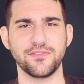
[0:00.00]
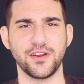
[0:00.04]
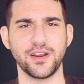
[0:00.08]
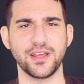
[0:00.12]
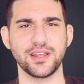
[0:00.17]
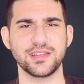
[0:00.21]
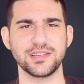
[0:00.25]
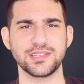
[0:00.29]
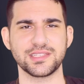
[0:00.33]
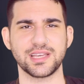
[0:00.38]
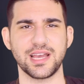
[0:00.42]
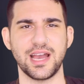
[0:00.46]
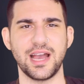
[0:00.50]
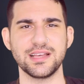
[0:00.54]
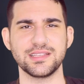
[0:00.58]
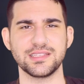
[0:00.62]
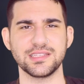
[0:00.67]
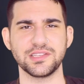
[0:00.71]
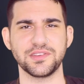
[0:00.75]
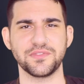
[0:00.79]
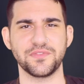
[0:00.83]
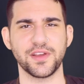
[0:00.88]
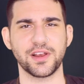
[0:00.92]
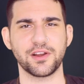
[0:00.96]
funny
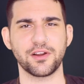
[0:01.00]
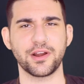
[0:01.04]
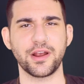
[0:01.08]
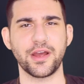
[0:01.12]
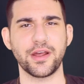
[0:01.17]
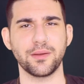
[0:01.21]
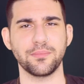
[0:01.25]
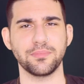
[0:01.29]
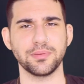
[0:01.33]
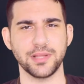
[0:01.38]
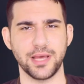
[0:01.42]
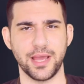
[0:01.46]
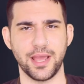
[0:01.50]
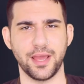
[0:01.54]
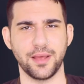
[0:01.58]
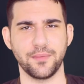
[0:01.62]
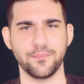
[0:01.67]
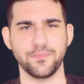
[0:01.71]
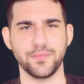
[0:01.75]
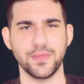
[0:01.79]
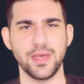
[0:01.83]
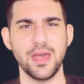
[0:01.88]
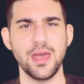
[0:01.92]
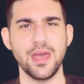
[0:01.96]
disguises, figuring out a
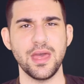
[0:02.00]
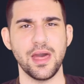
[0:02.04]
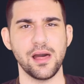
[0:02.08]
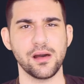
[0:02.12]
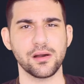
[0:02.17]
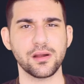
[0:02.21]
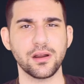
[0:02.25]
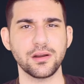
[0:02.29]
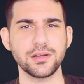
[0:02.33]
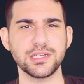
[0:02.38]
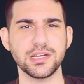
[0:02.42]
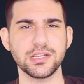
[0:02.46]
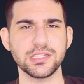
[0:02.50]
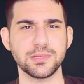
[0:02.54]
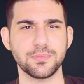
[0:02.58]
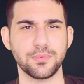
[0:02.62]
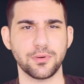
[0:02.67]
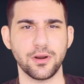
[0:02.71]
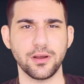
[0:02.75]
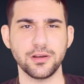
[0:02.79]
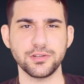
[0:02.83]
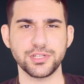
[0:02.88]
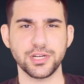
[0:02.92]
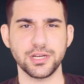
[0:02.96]
plan. Elgar tells the
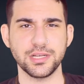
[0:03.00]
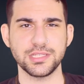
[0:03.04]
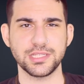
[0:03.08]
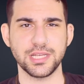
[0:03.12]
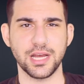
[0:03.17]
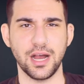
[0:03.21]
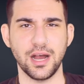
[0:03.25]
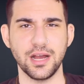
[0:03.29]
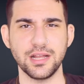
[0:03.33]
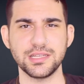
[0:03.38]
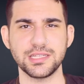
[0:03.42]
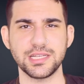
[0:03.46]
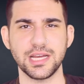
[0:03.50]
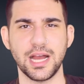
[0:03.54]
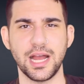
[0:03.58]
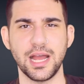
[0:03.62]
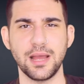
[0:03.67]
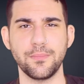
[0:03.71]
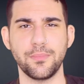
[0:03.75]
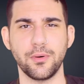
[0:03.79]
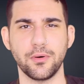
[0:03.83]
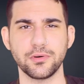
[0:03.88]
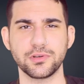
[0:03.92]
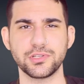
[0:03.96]
Piranhatrons to
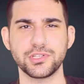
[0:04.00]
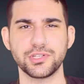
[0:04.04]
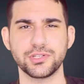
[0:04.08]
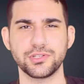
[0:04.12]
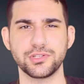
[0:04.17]
untie Bulk's